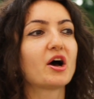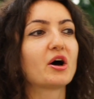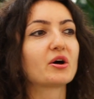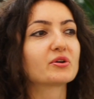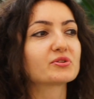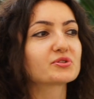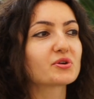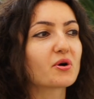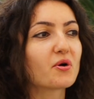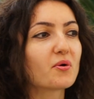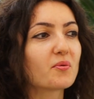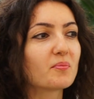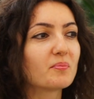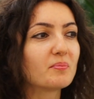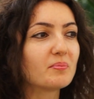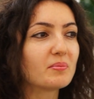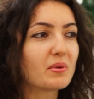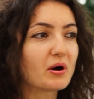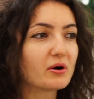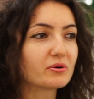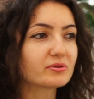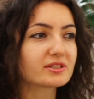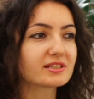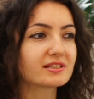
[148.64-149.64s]
So
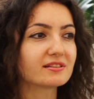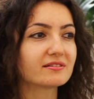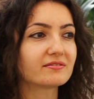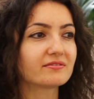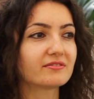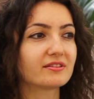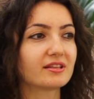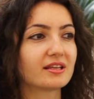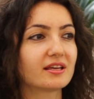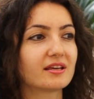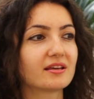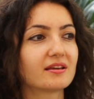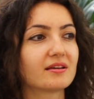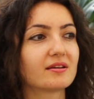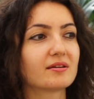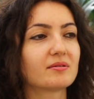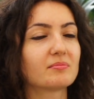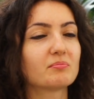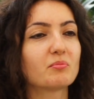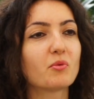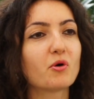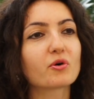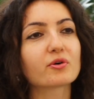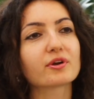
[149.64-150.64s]
most of the
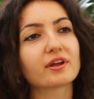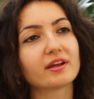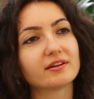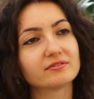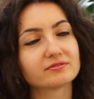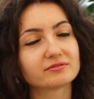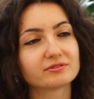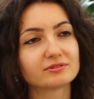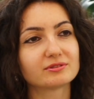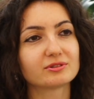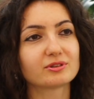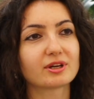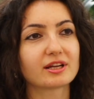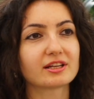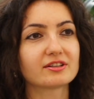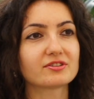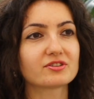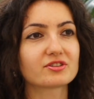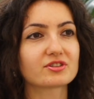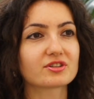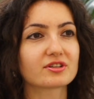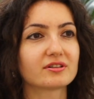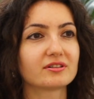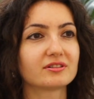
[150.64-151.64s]
more
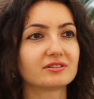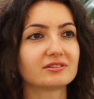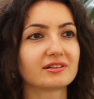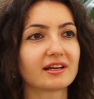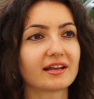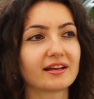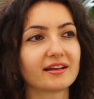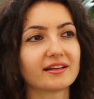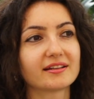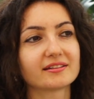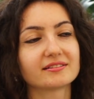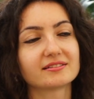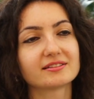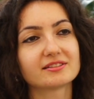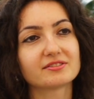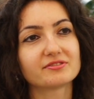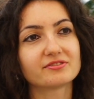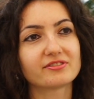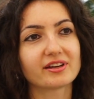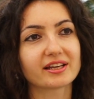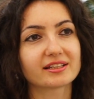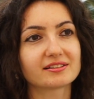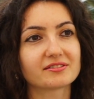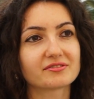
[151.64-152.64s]
influential and
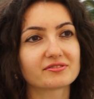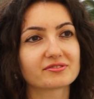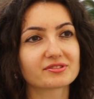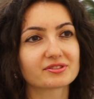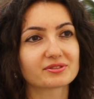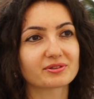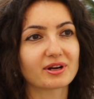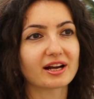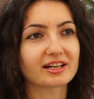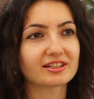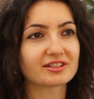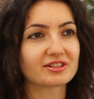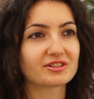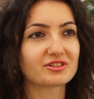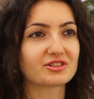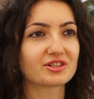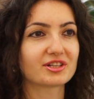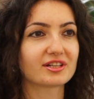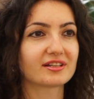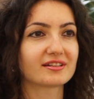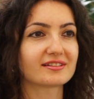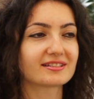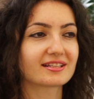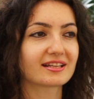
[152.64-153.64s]
effective
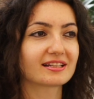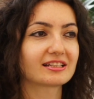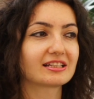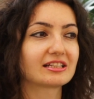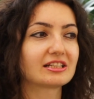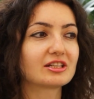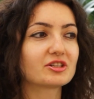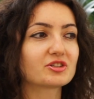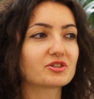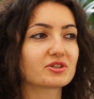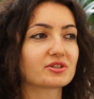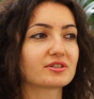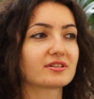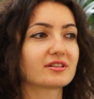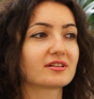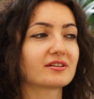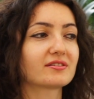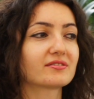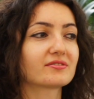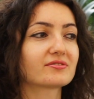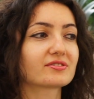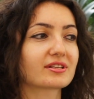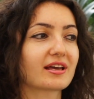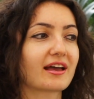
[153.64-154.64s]
strategies and
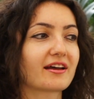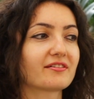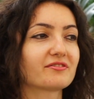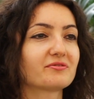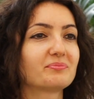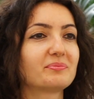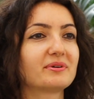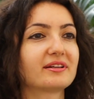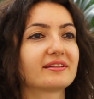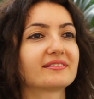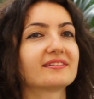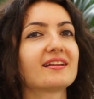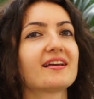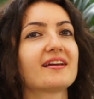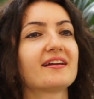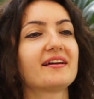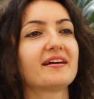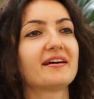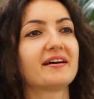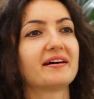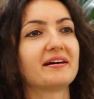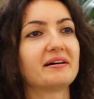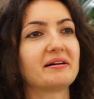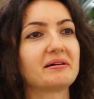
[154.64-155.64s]
initiatives have been
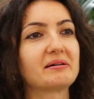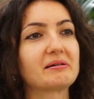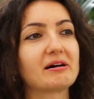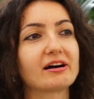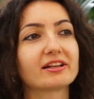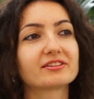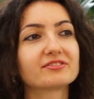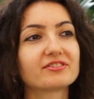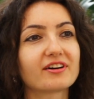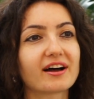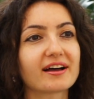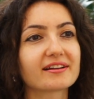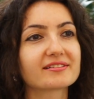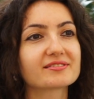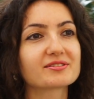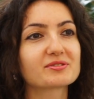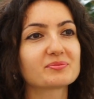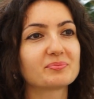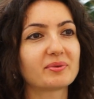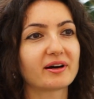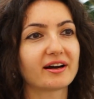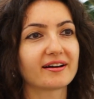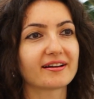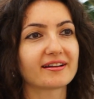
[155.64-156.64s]

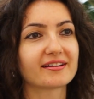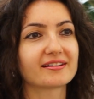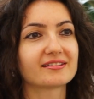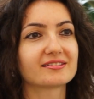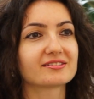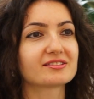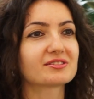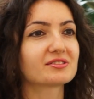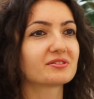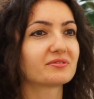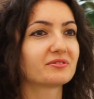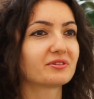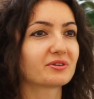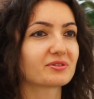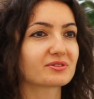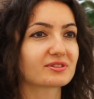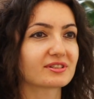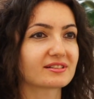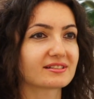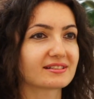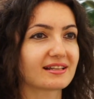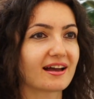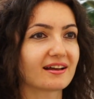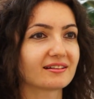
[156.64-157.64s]
advanced by civil
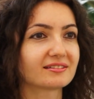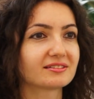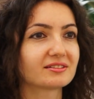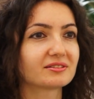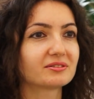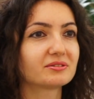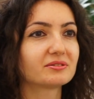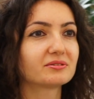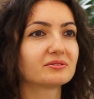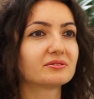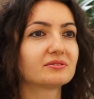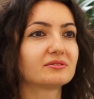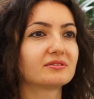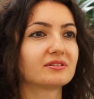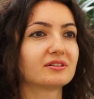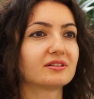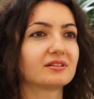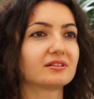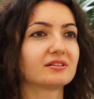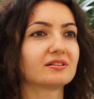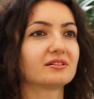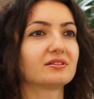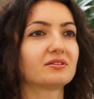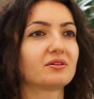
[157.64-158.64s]
societal
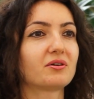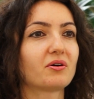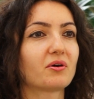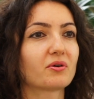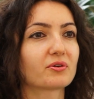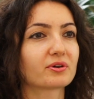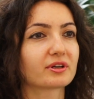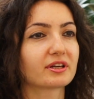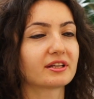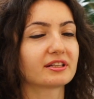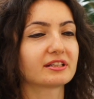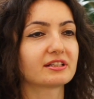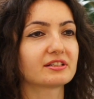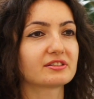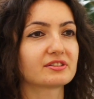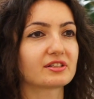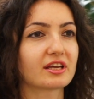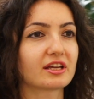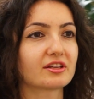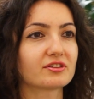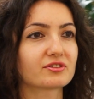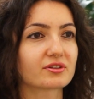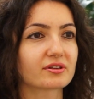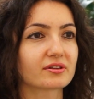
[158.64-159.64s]

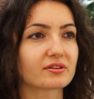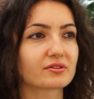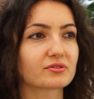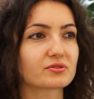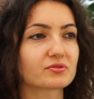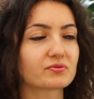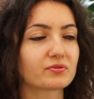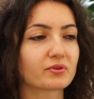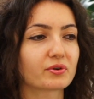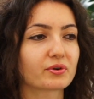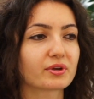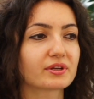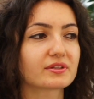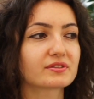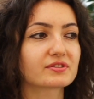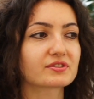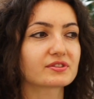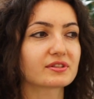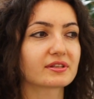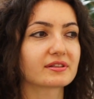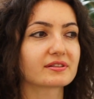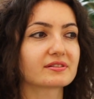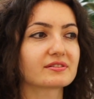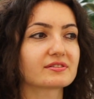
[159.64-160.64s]
organizations. For
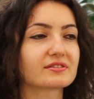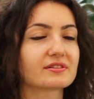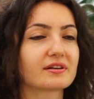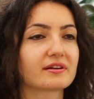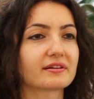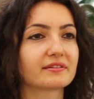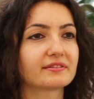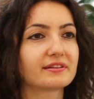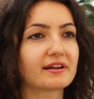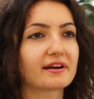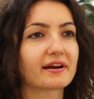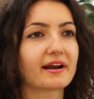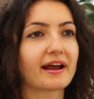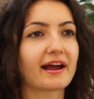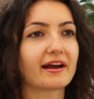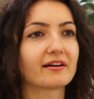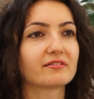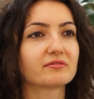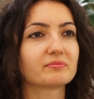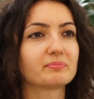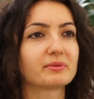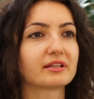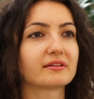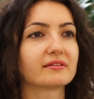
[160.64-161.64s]
instance, there
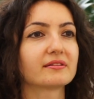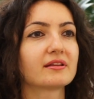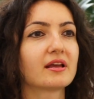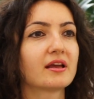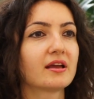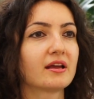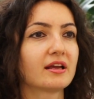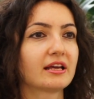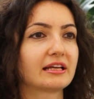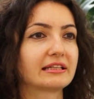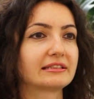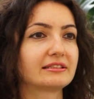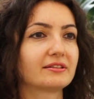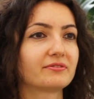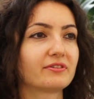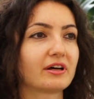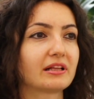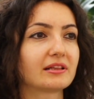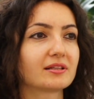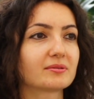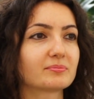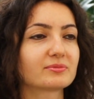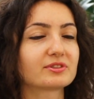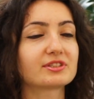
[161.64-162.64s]
have been
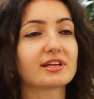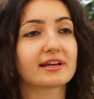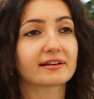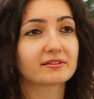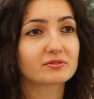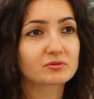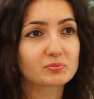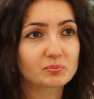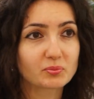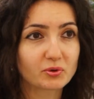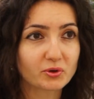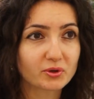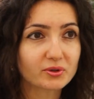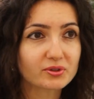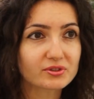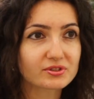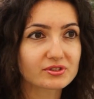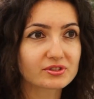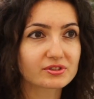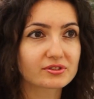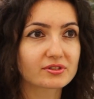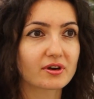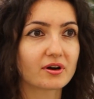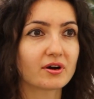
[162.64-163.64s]
developed
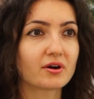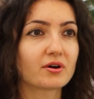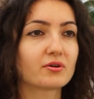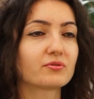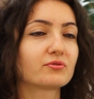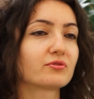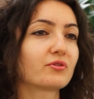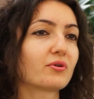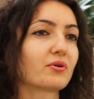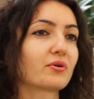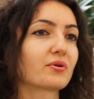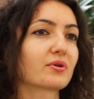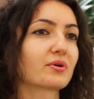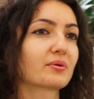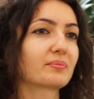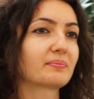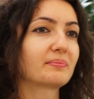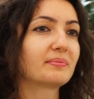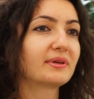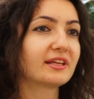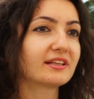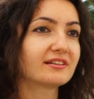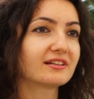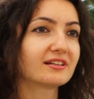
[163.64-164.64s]
textbooks for
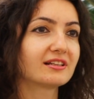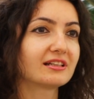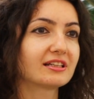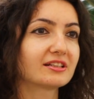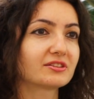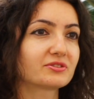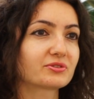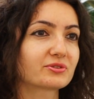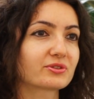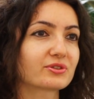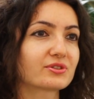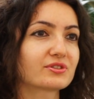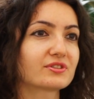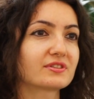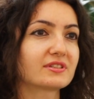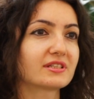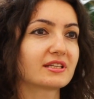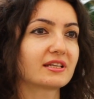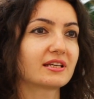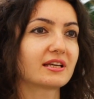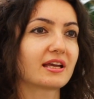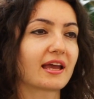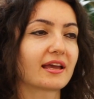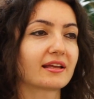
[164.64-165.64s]
media
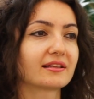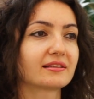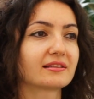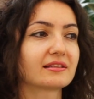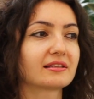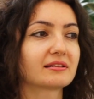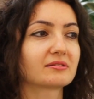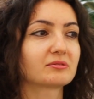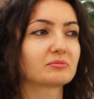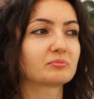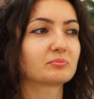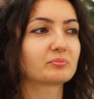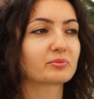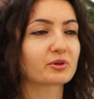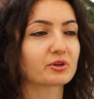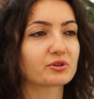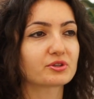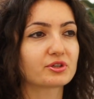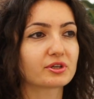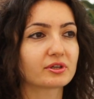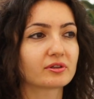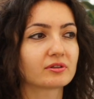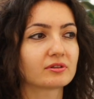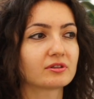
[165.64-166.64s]
literacy, and in
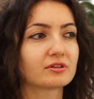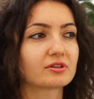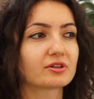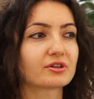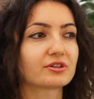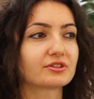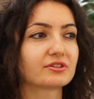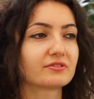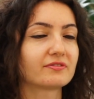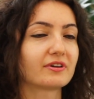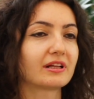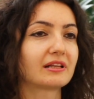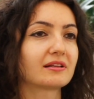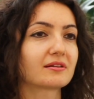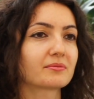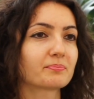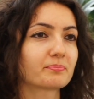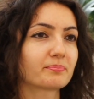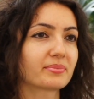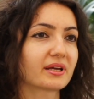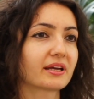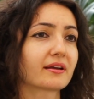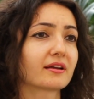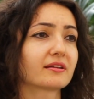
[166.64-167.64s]
particular
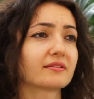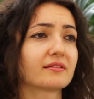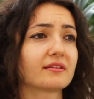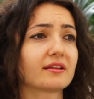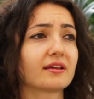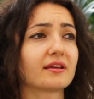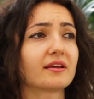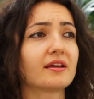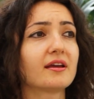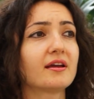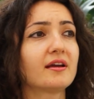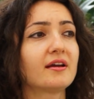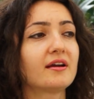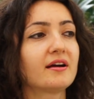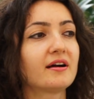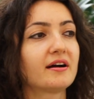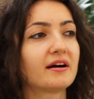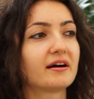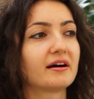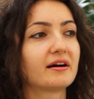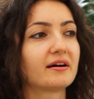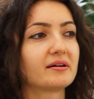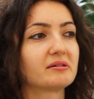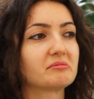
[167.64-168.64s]
developing the
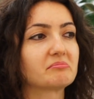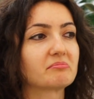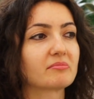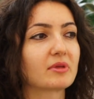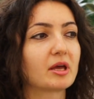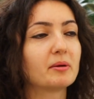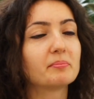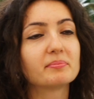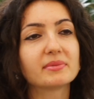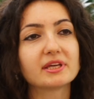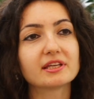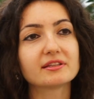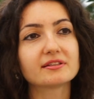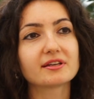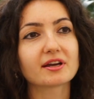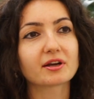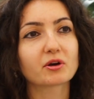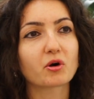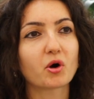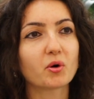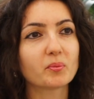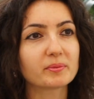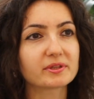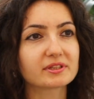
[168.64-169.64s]
media
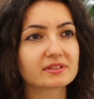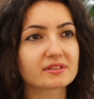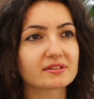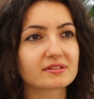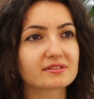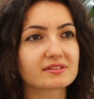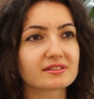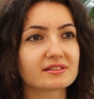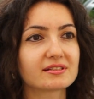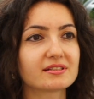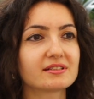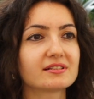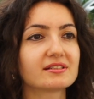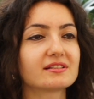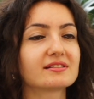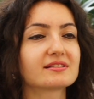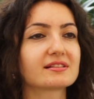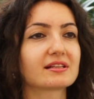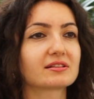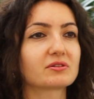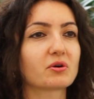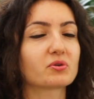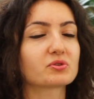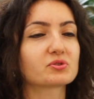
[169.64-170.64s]

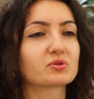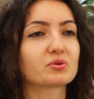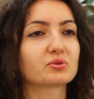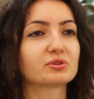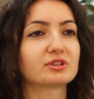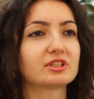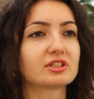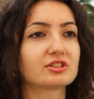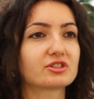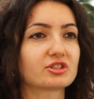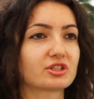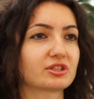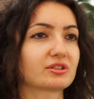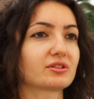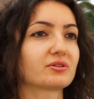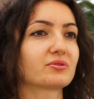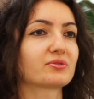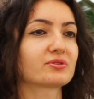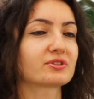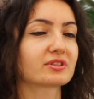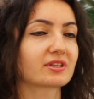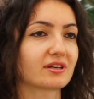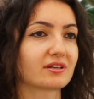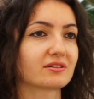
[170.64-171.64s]
competencies and also
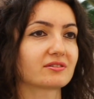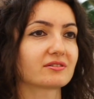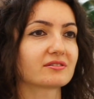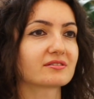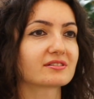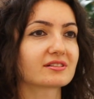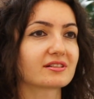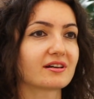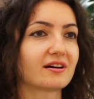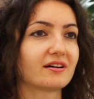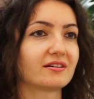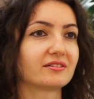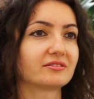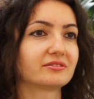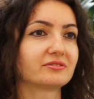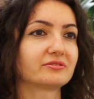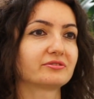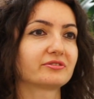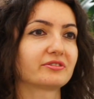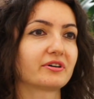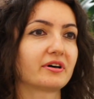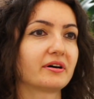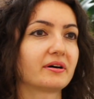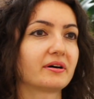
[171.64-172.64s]
digital skills of